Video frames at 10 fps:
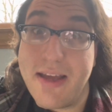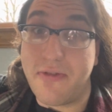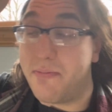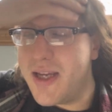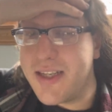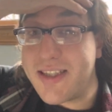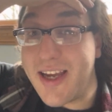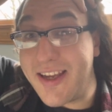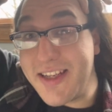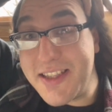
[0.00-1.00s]
for Pete's
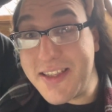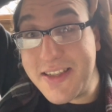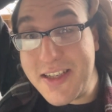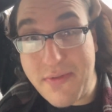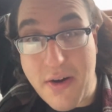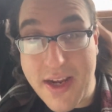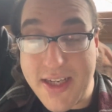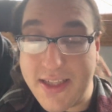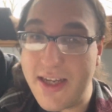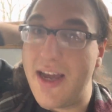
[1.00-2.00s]
sake. It's very easy.